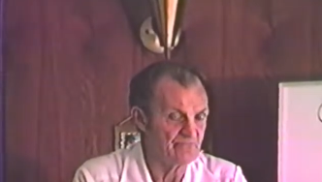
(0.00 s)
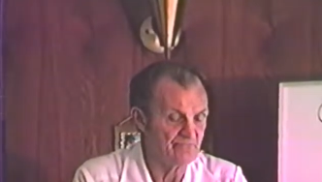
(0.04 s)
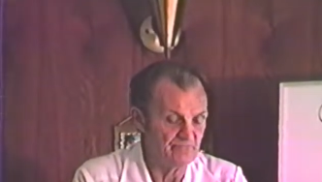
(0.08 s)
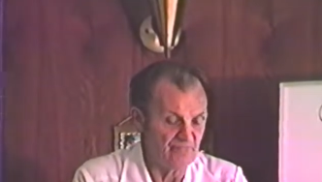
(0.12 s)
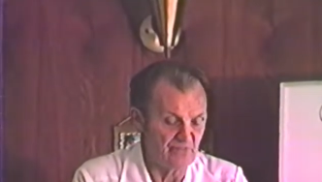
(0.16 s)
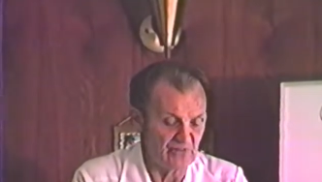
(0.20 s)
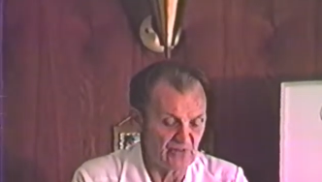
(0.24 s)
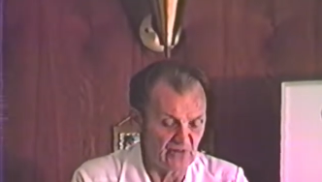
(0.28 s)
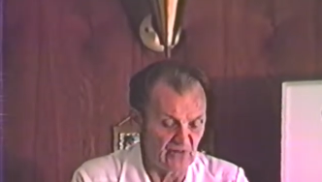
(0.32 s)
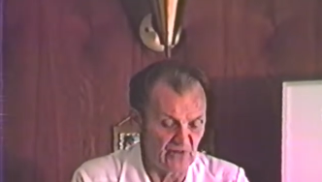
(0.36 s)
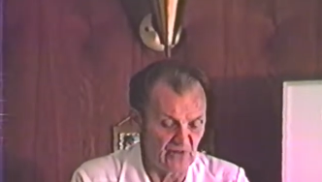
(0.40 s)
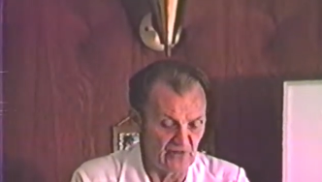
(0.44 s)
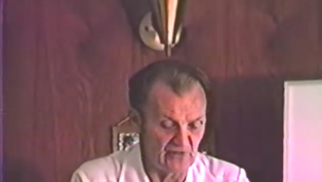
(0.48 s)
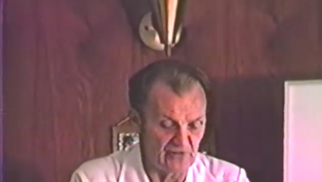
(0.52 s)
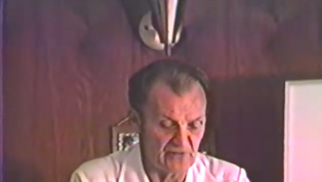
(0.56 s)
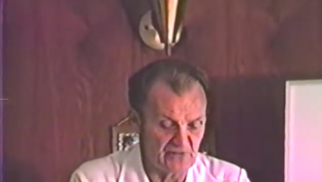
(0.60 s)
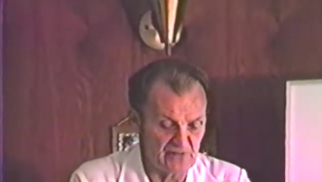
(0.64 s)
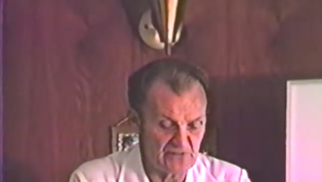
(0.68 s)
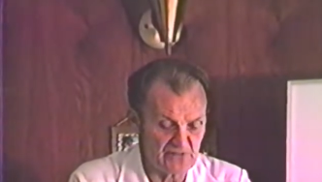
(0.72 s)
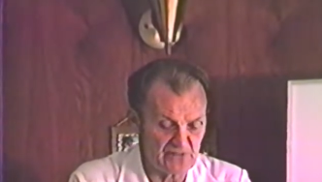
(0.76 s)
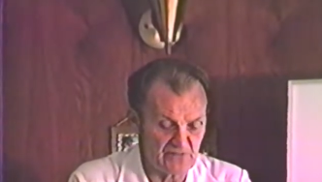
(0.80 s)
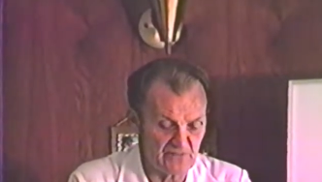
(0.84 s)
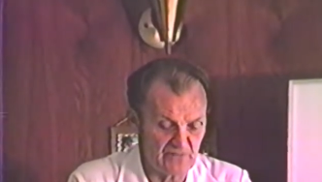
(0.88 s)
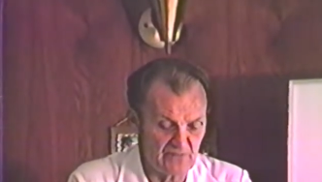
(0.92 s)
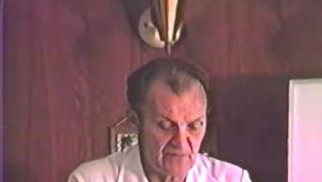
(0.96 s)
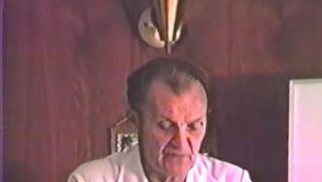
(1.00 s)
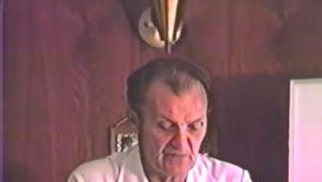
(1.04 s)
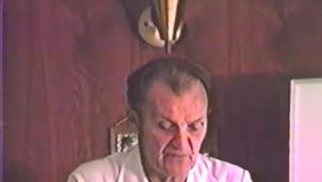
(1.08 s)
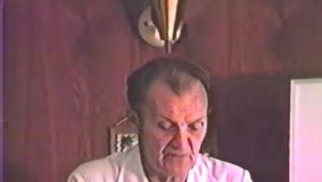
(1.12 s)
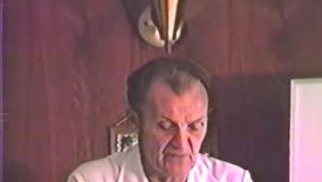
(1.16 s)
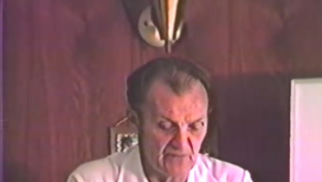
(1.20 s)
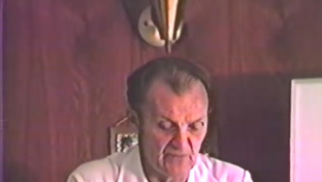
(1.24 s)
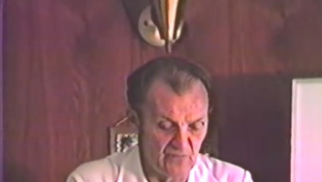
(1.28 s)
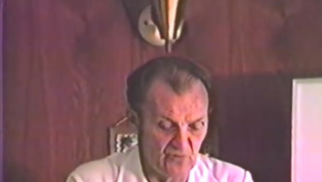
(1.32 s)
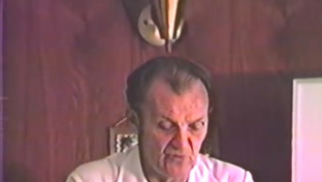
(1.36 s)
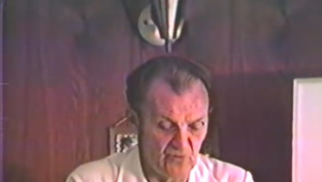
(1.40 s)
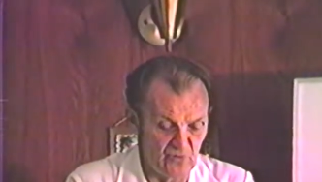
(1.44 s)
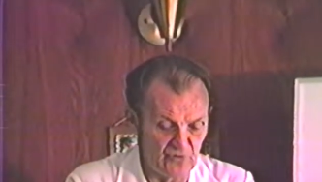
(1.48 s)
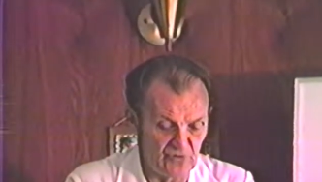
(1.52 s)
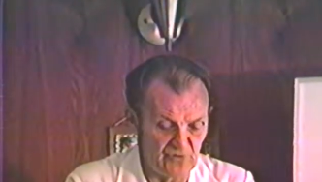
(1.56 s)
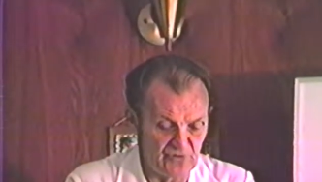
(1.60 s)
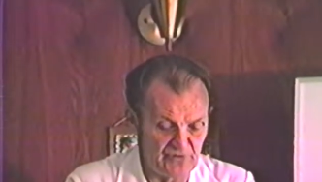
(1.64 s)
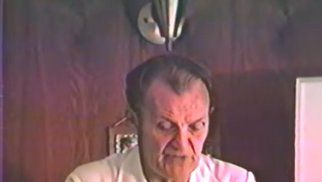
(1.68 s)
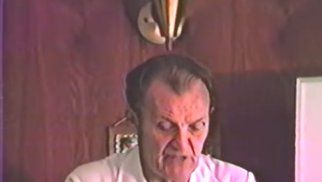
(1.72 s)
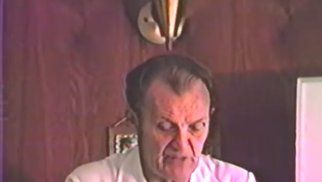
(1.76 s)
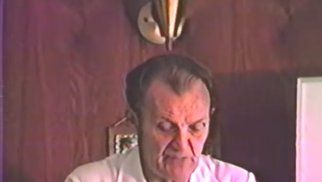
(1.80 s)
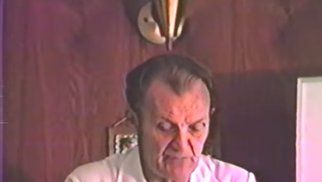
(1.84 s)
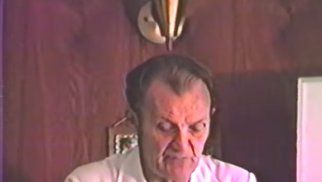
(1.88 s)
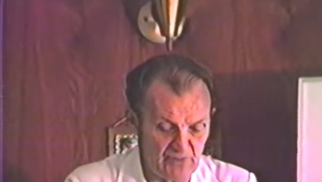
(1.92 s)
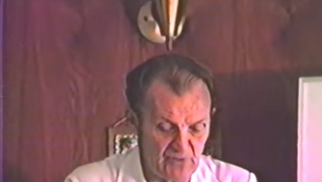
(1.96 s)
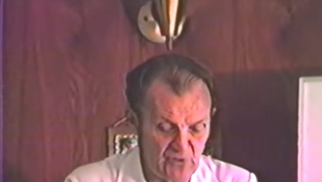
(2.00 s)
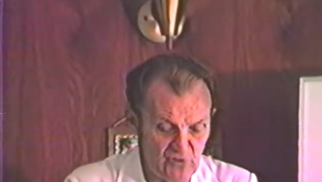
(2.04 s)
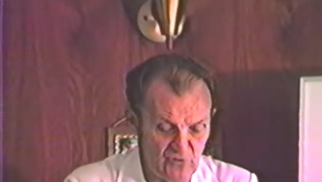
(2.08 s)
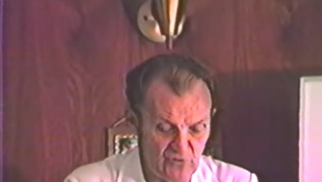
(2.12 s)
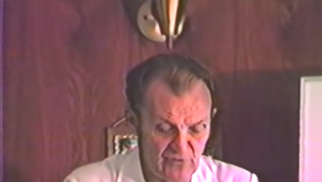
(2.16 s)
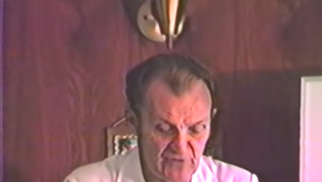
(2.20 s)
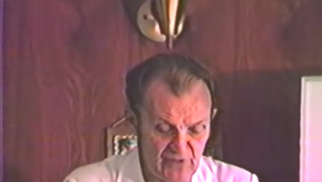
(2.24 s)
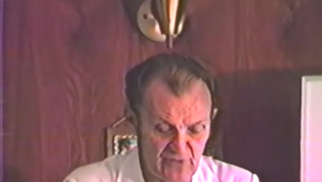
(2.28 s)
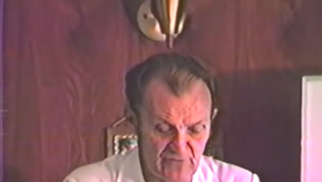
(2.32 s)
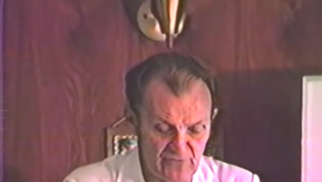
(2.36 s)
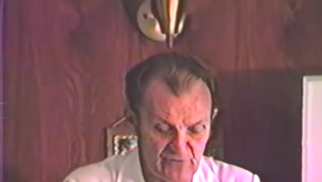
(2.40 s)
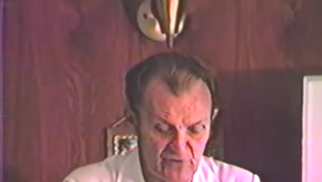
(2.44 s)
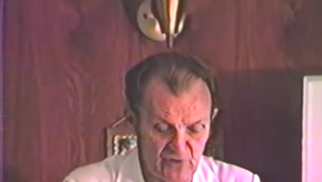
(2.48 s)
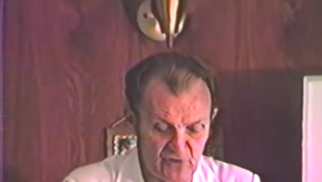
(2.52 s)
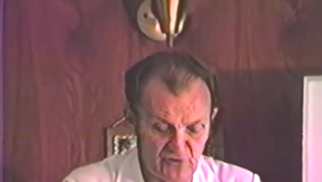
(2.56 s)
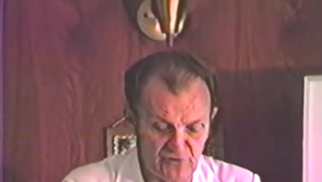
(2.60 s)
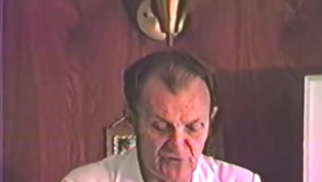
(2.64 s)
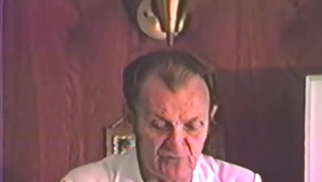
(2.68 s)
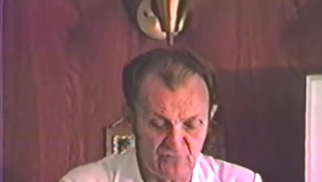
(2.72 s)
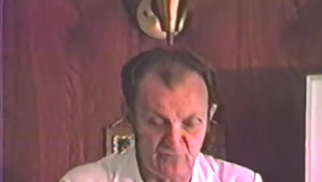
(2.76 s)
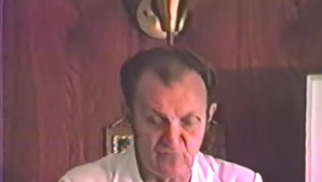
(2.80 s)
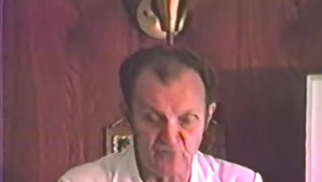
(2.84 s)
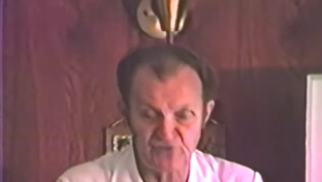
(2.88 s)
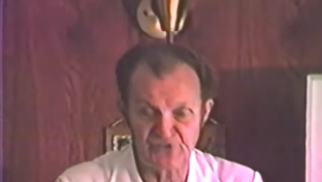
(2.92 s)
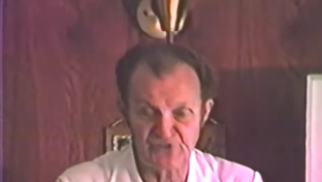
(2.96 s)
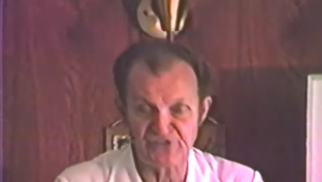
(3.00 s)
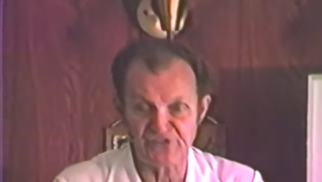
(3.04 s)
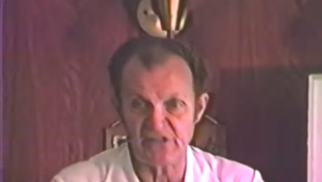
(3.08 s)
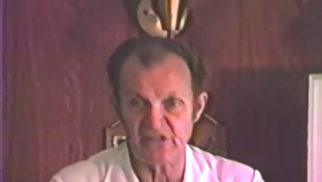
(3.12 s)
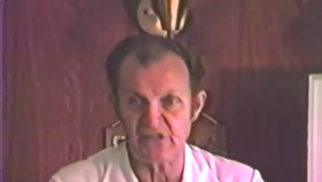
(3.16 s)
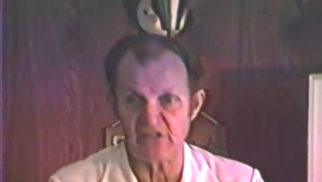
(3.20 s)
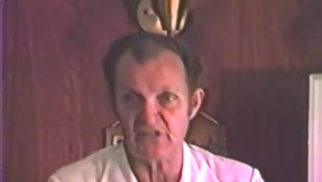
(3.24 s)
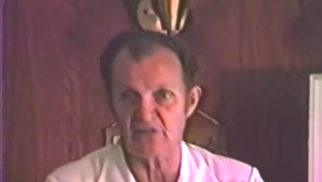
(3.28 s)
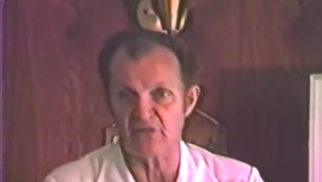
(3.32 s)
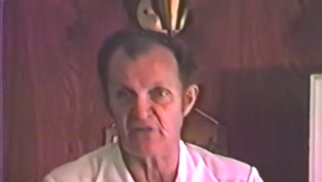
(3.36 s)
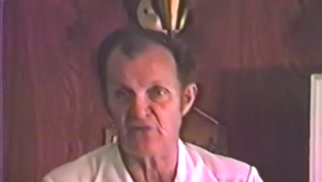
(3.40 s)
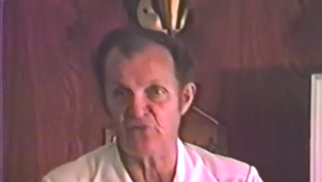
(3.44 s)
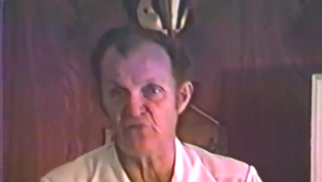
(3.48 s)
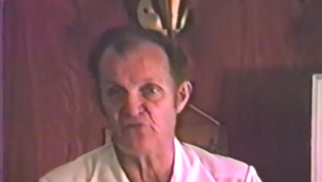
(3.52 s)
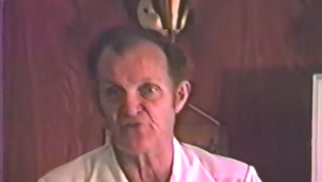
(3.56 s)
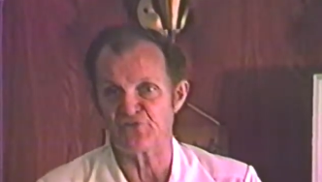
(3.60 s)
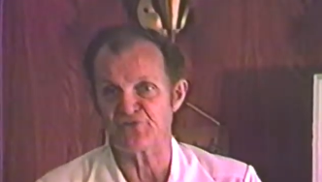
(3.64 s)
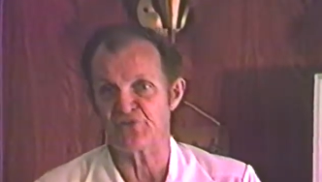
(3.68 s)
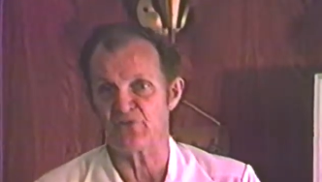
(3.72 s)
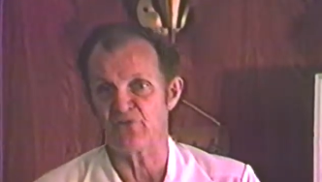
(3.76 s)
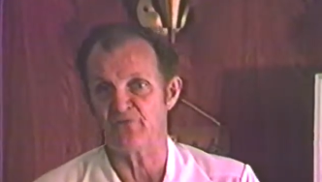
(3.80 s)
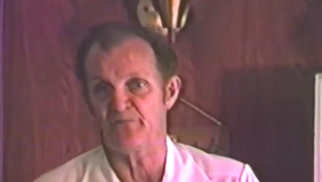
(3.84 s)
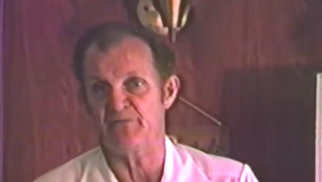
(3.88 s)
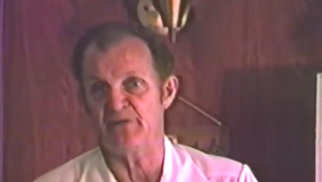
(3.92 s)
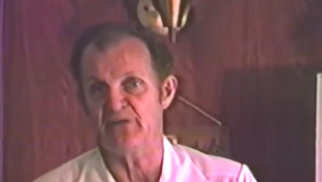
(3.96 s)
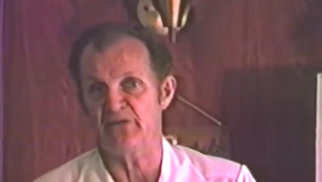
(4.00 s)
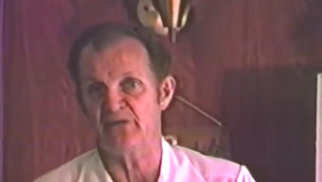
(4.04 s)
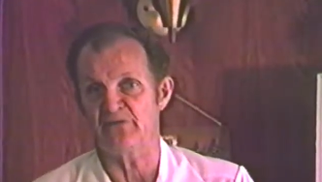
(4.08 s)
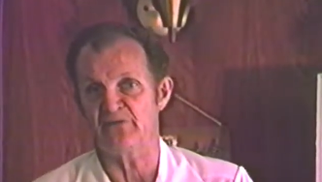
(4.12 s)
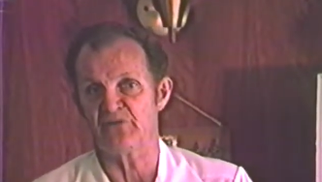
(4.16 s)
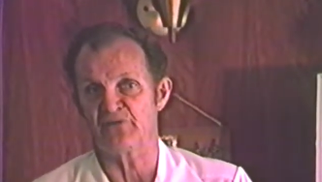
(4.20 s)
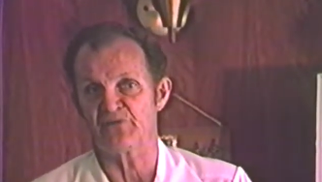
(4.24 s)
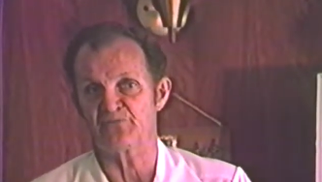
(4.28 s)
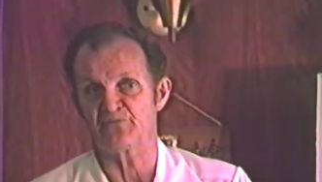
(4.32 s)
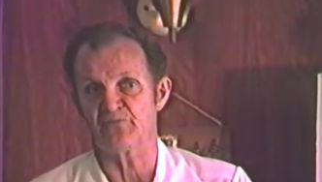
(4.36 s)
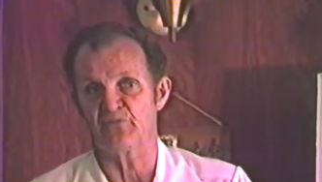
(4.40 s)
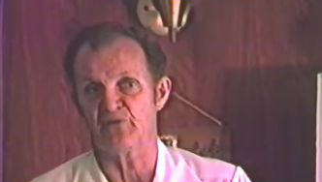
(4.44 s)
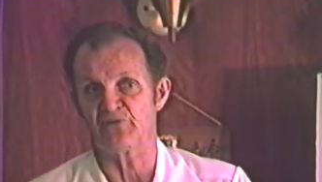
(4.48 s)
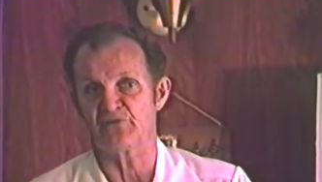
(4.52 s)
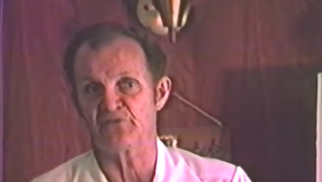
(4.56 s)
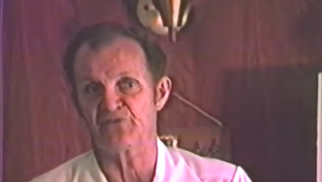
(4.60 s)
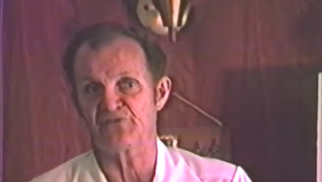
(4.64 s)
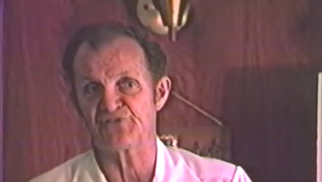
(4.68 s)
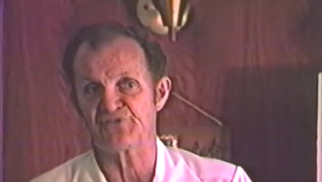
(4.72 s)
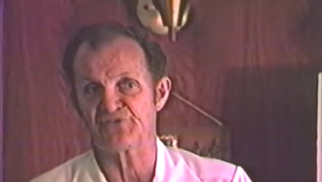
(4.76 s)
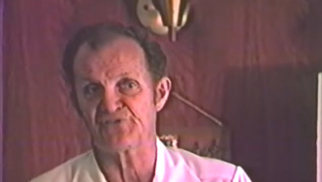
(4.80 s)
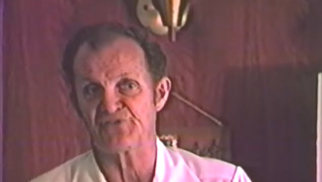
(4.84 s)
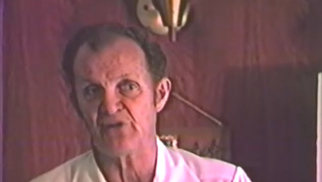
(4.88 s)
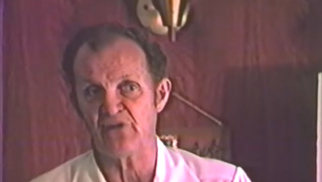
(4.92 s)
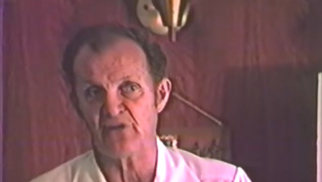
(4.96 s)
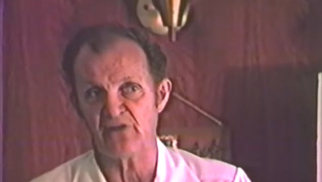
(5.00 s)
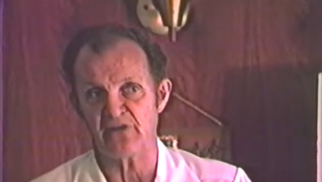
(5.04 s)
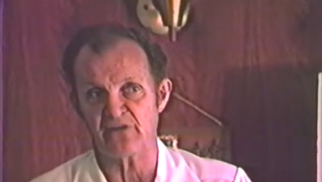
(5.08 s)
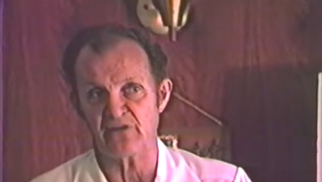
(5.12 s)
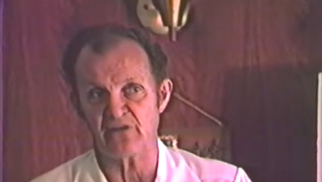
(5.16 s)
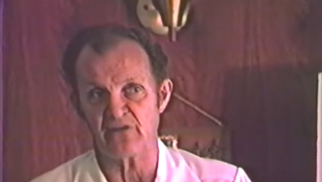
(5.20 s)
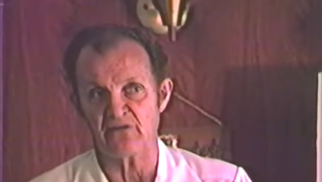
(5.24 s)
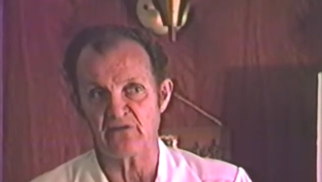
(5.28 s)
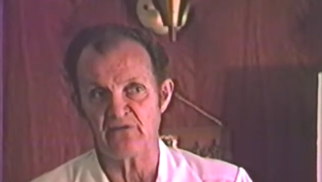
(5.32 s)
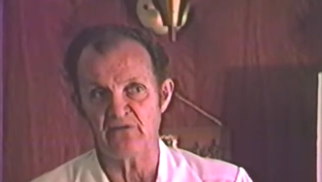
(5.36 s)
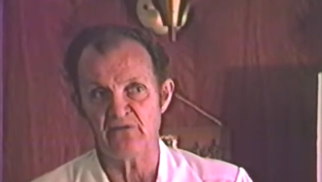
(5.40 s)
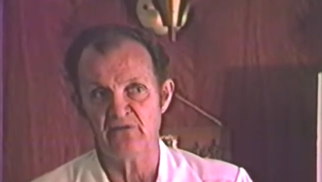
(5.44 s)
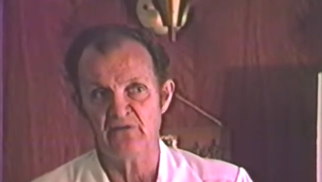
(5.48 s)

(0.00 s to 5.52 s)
because the more deeply you love God, the more singular you shall be in this modern society.